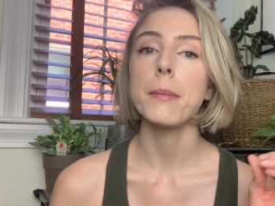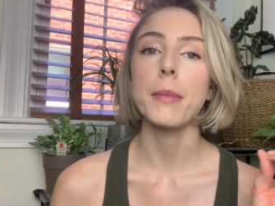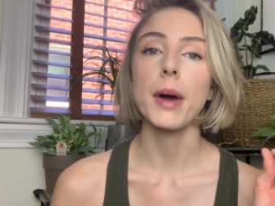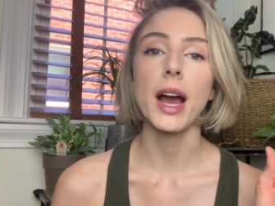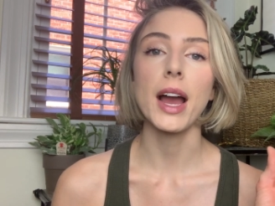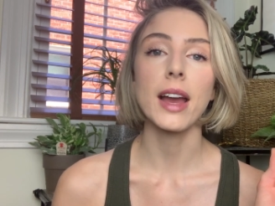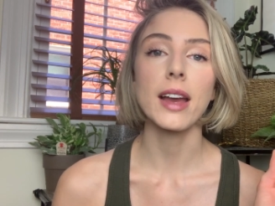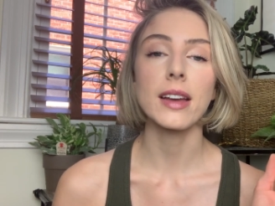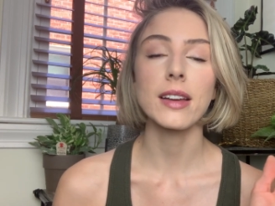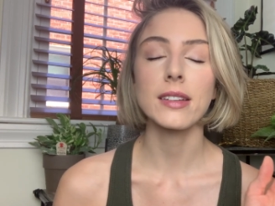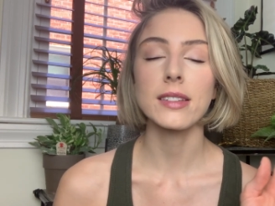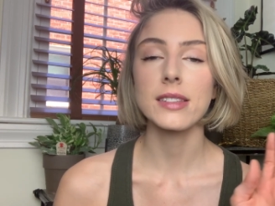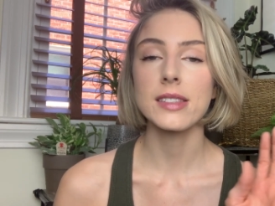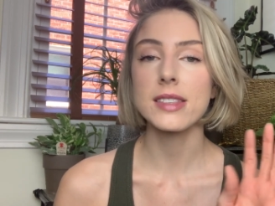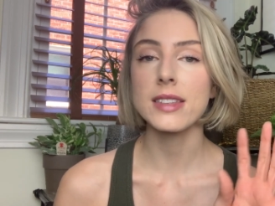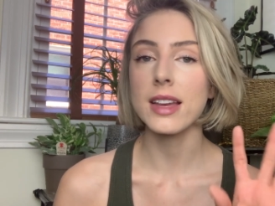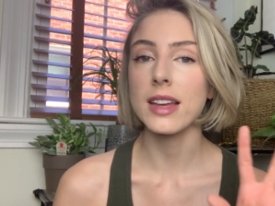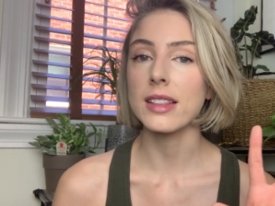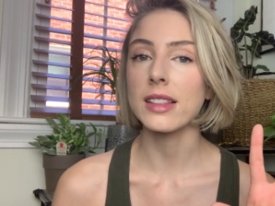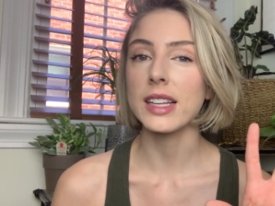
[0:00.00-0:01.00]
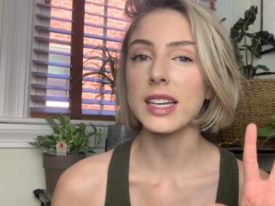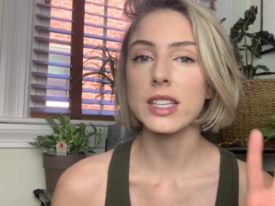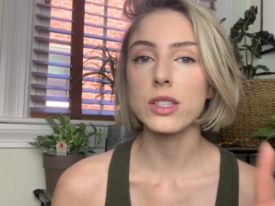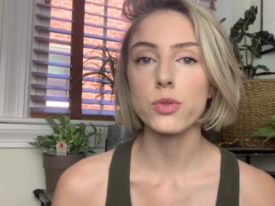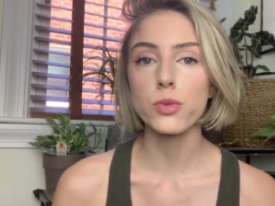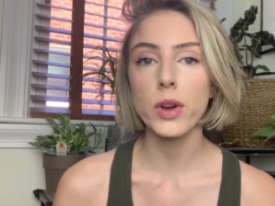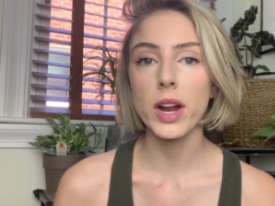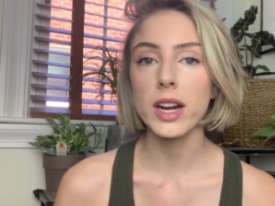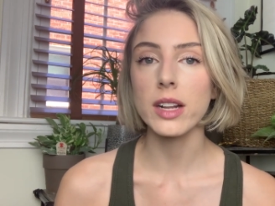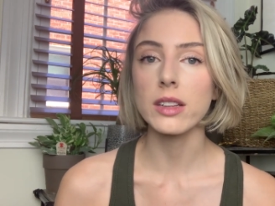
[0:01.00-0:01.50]
My skin
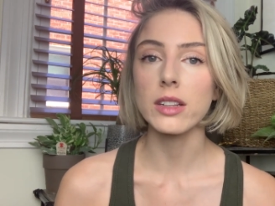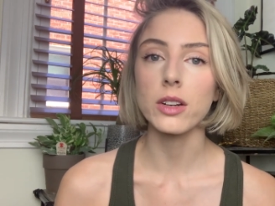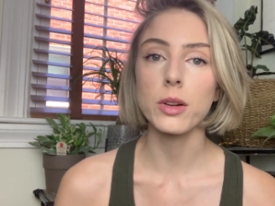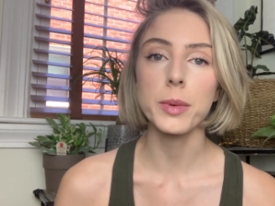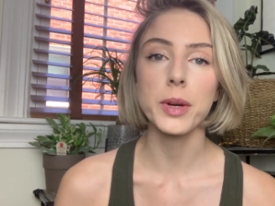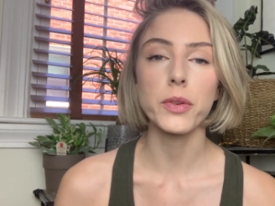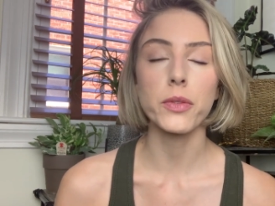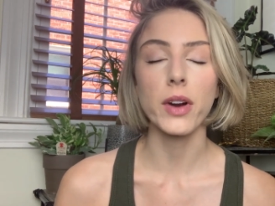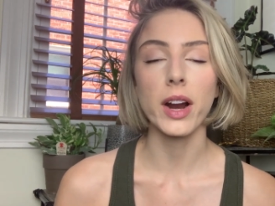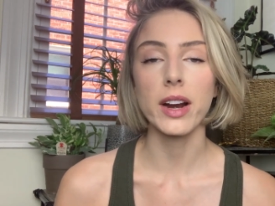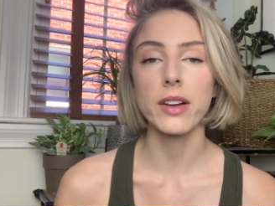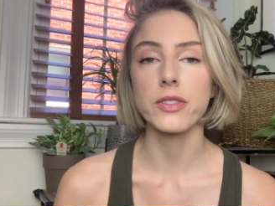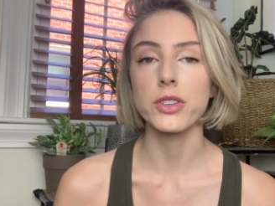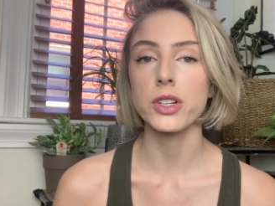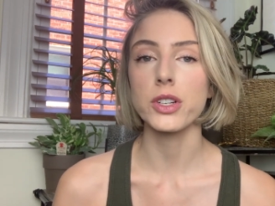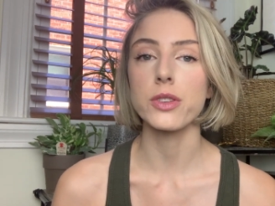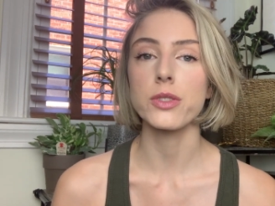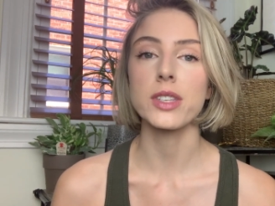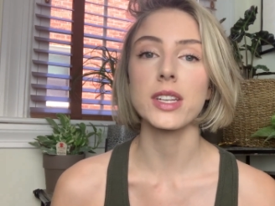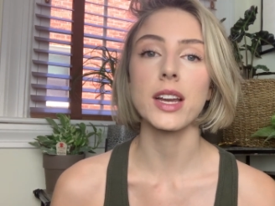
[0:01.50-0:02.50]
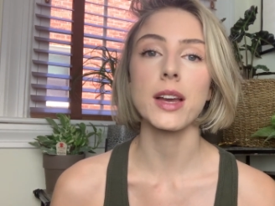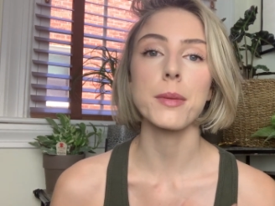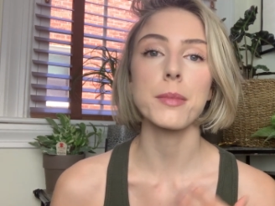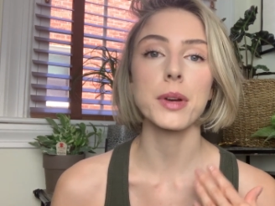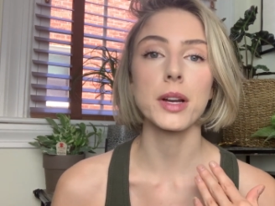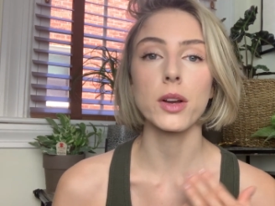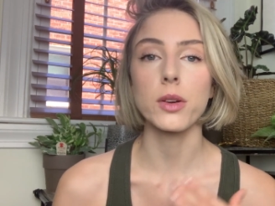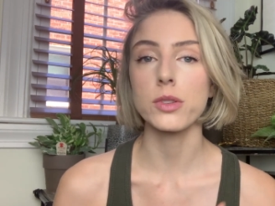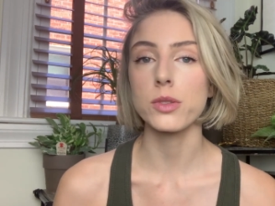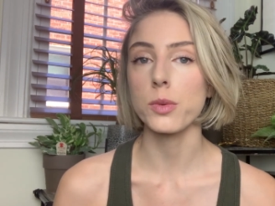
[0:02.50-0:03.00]
leans red a little bit right after using it,
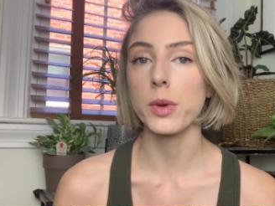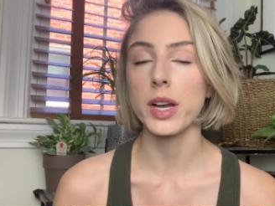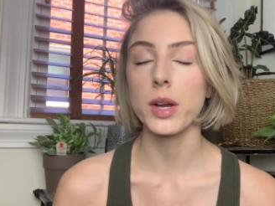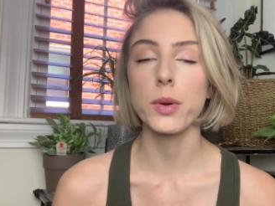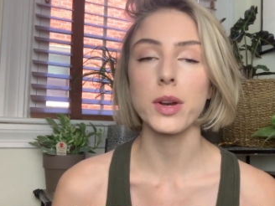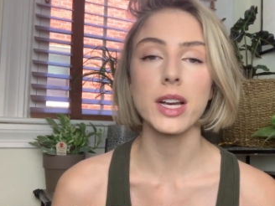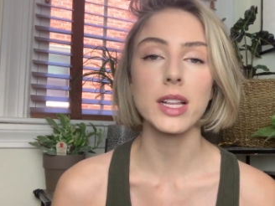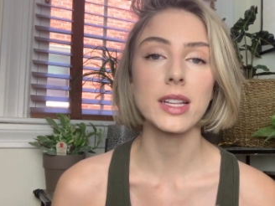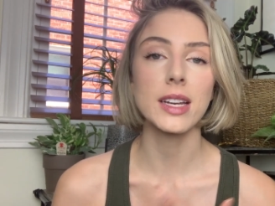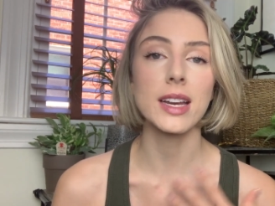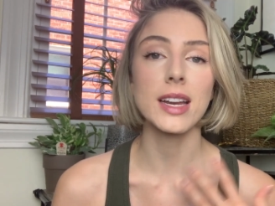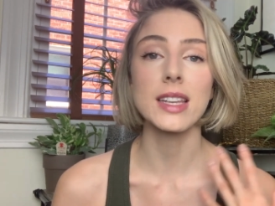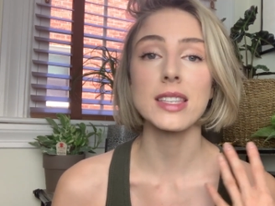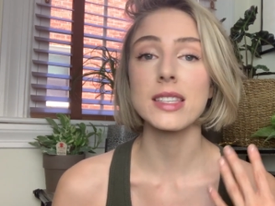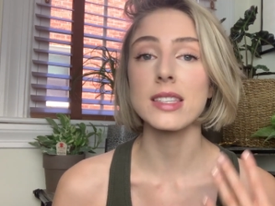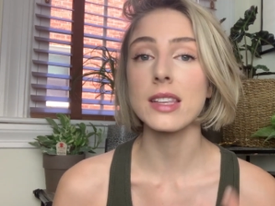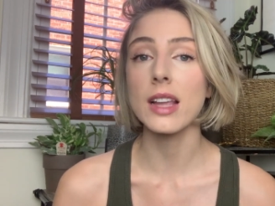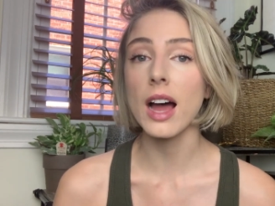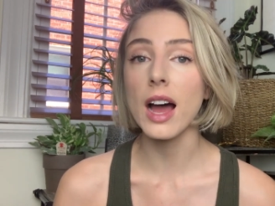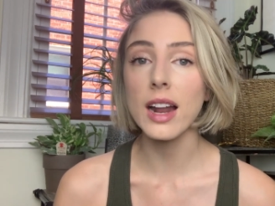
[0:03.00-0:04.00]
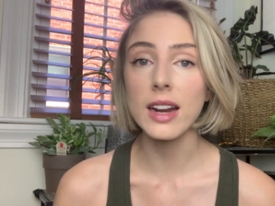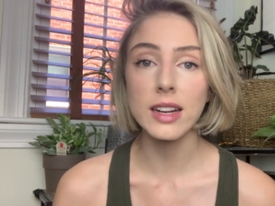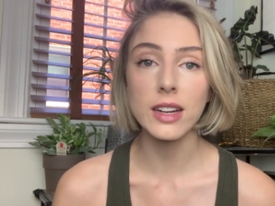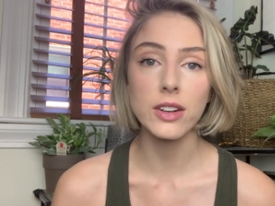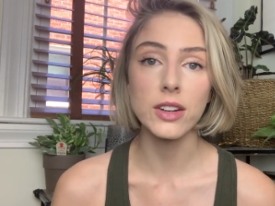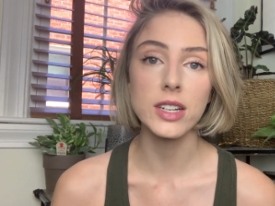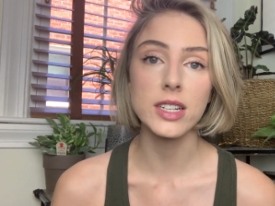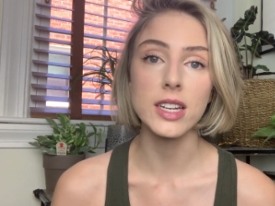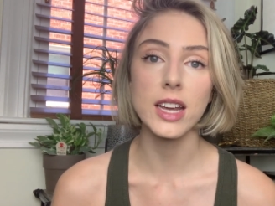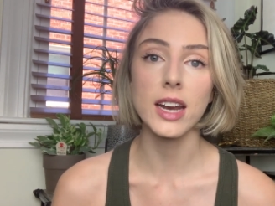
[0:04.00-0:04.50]
but goes away quickly. It's not
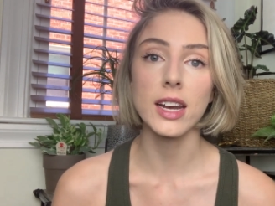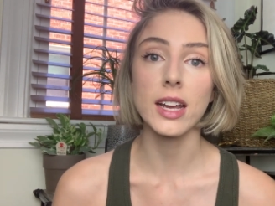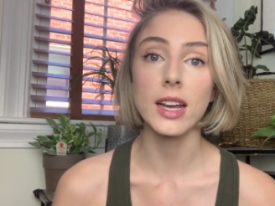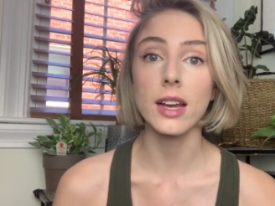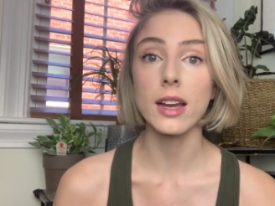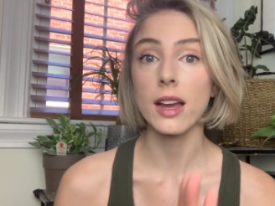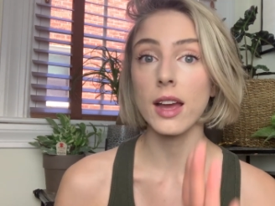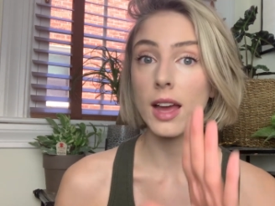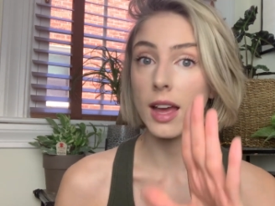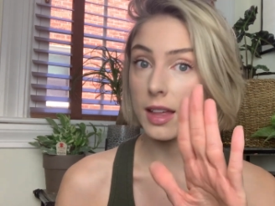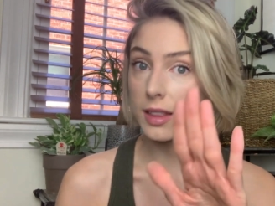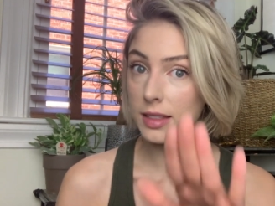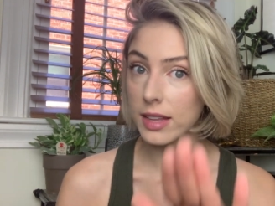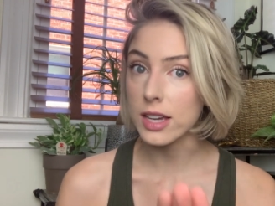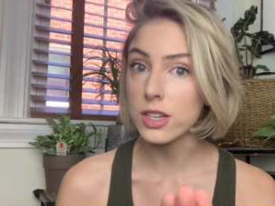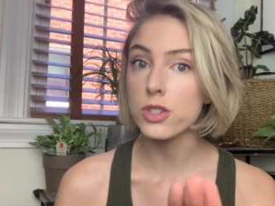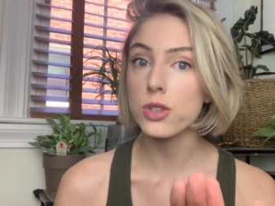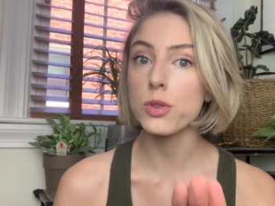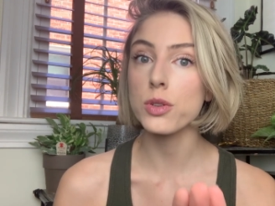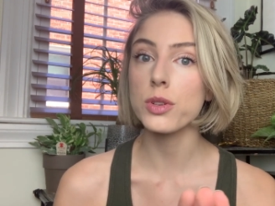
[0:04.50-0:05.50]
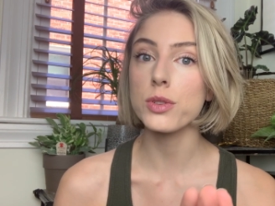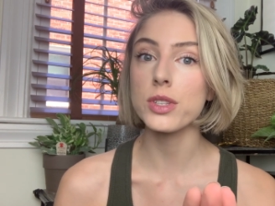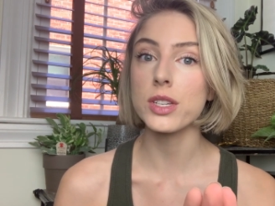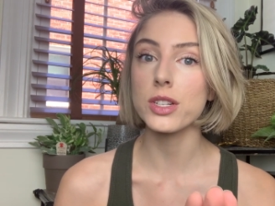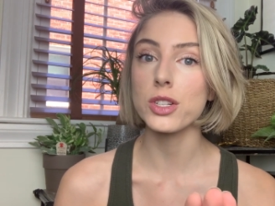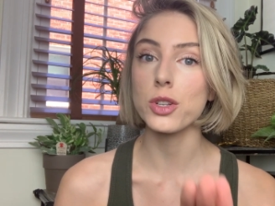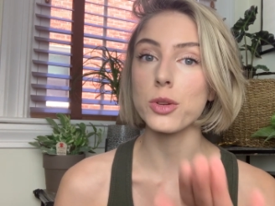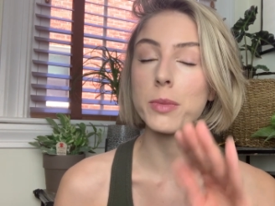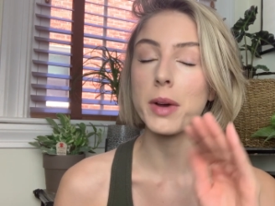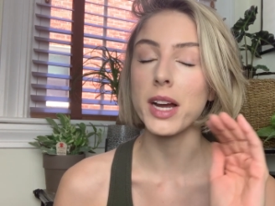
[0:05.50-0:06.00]
irritating unless you use
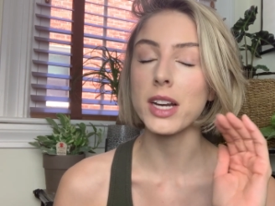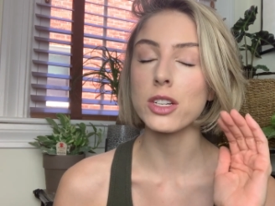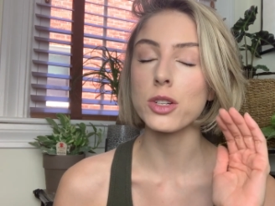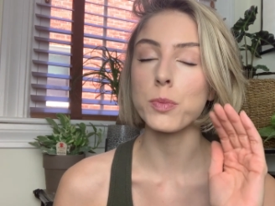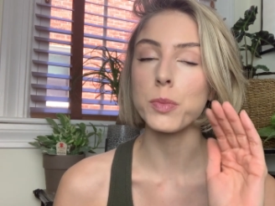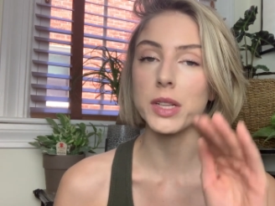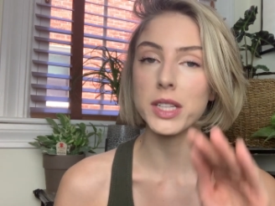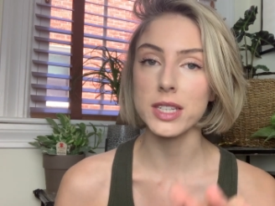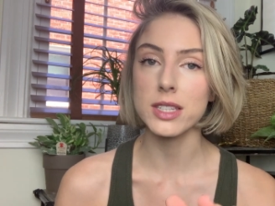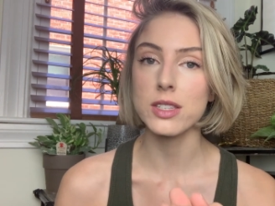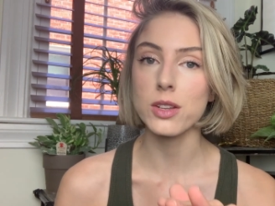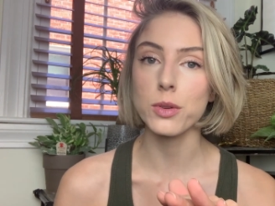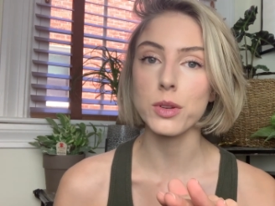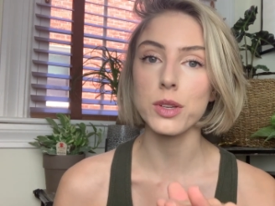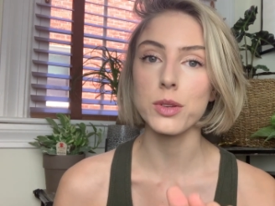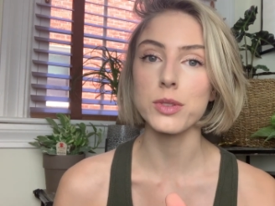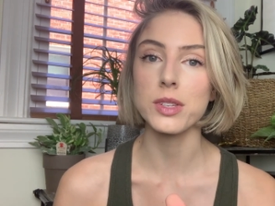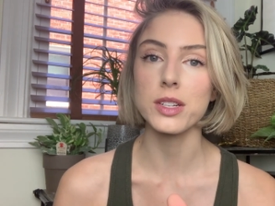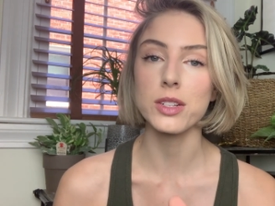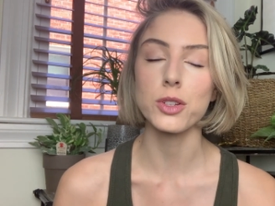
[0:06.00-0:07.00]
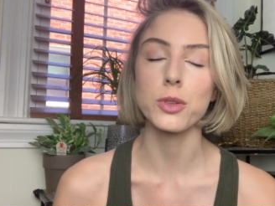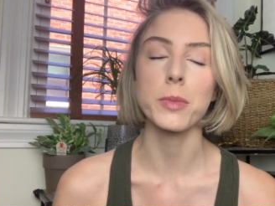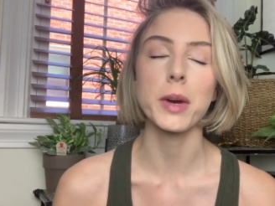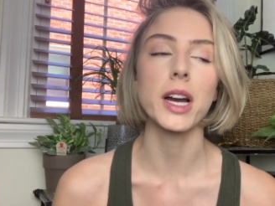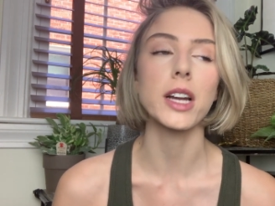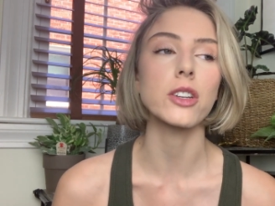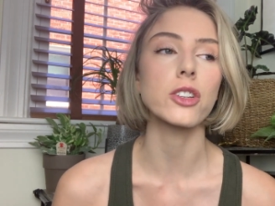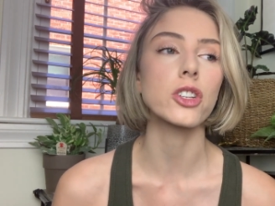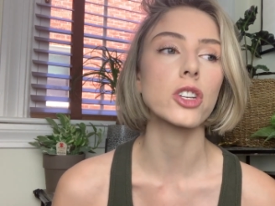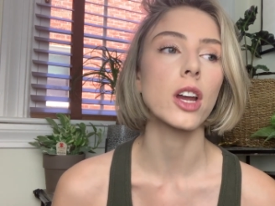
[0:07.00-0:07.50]
it too much. Please don't use it too
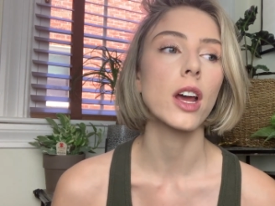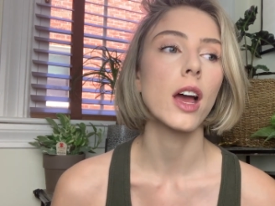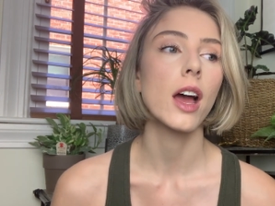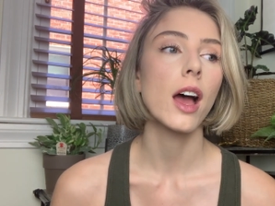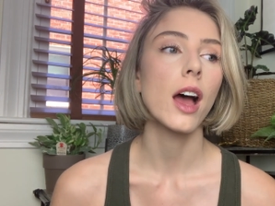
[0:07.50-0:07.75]
much.